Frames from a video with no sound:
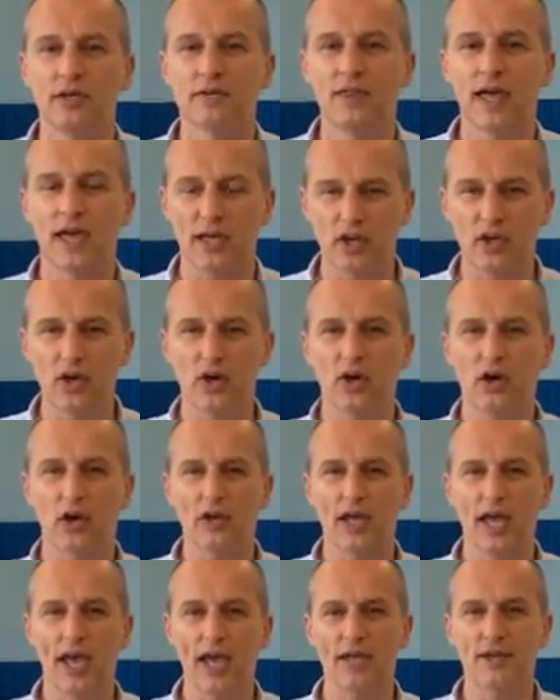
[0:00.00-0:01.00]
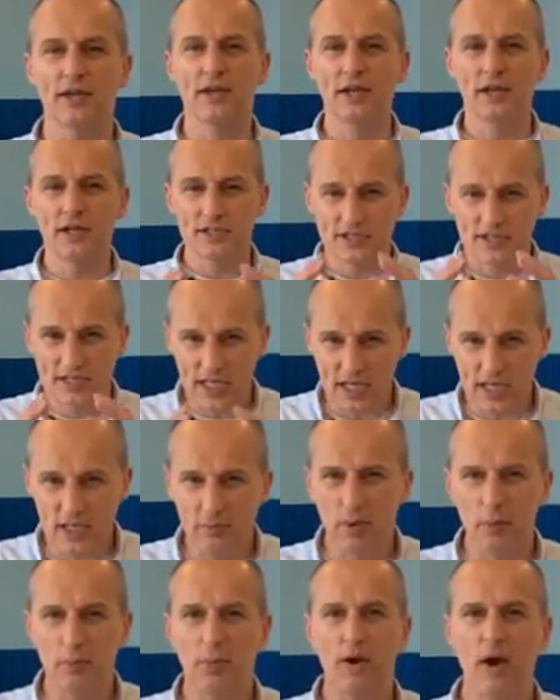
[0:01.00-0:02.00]
that God had set
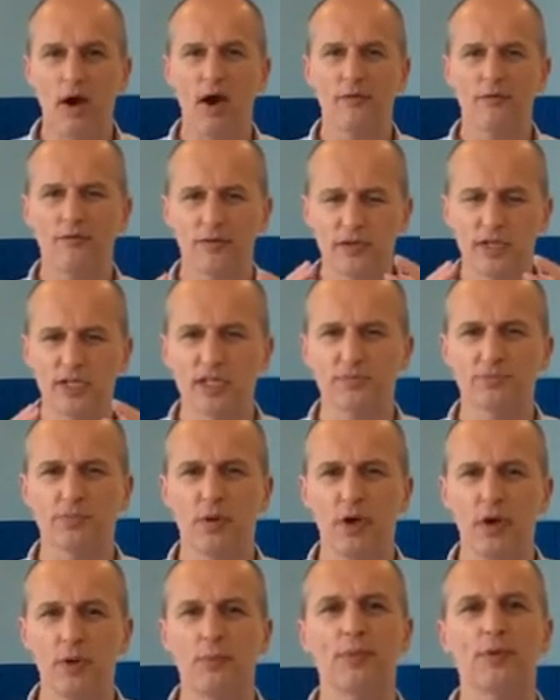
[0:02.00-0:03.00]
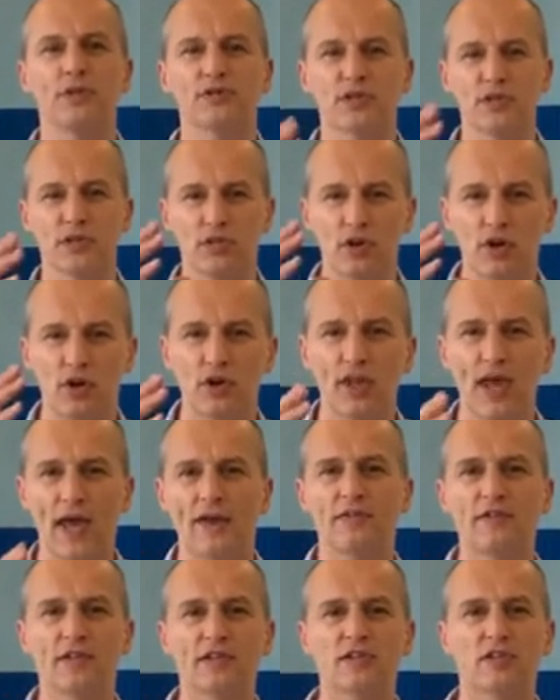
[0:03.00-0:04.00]
him apart for this purpose, that God
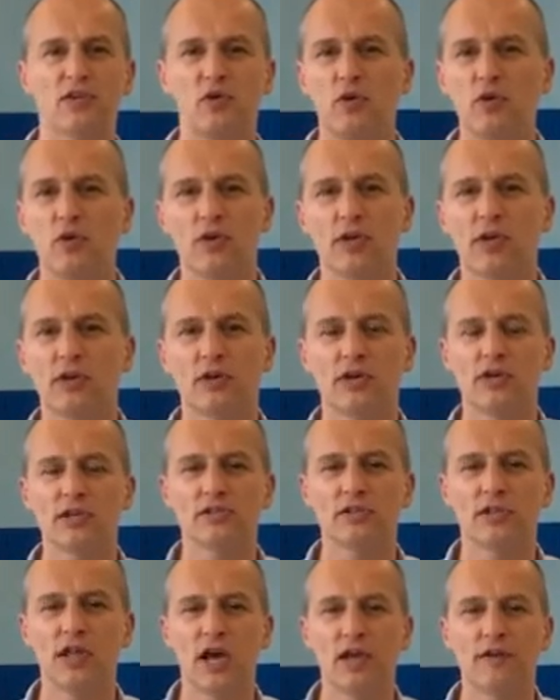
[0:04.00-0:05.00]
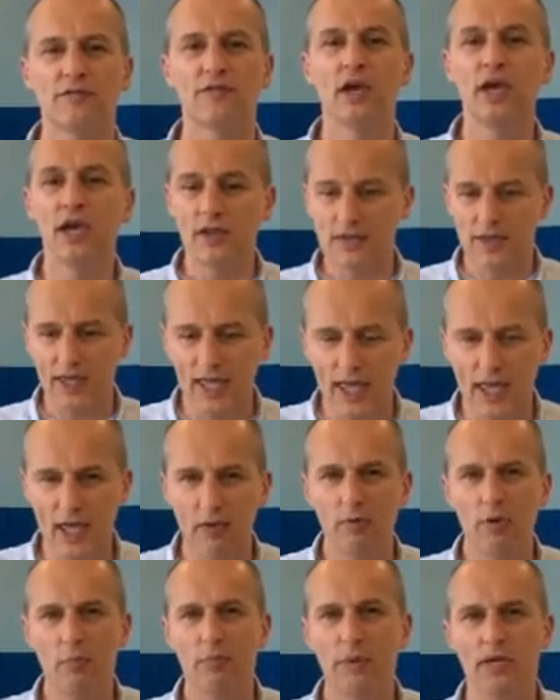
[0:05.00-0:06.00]
had this calling on his life, that he
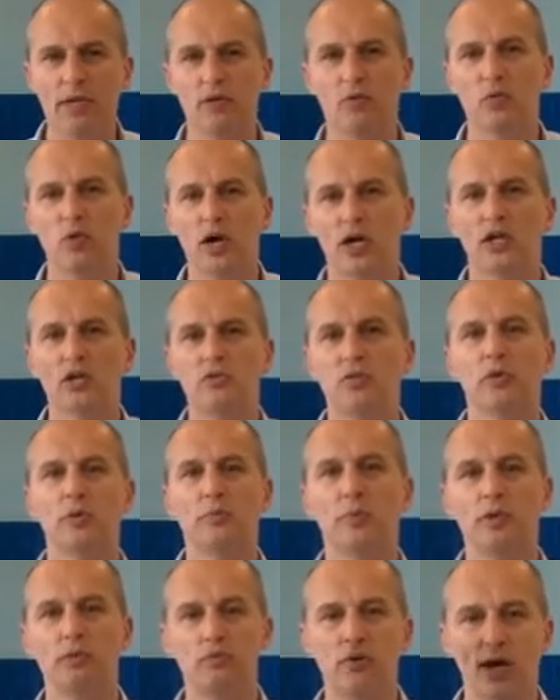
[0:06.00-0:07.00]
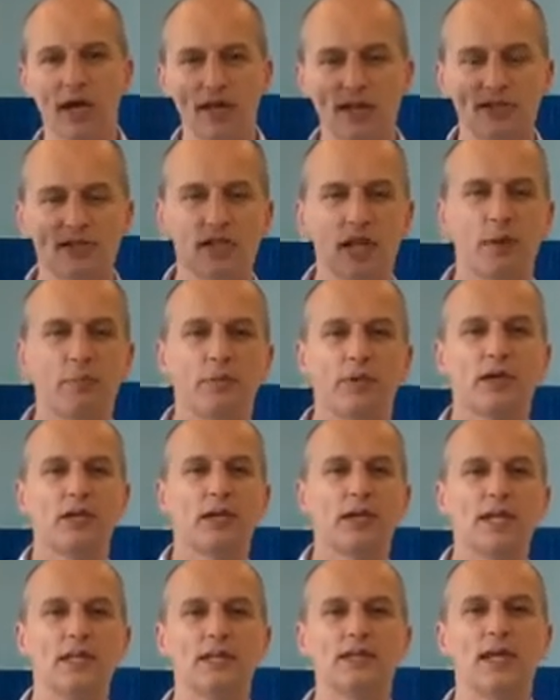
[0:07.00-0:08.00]
would be the one who would be raised up and
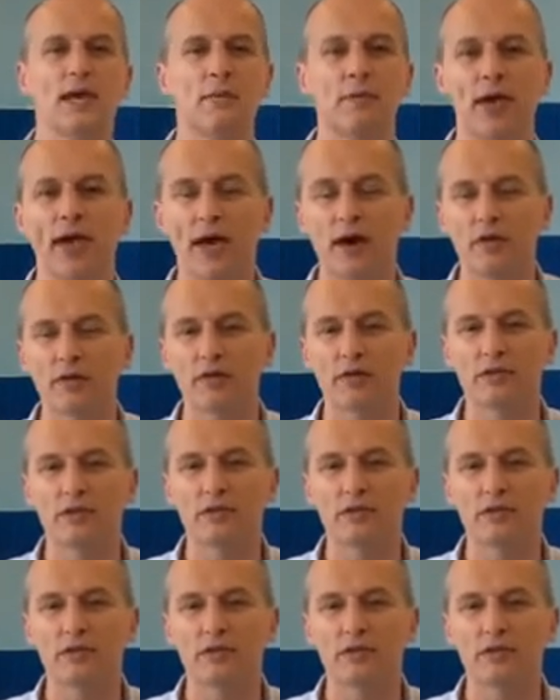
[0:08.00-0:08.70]
lead them out.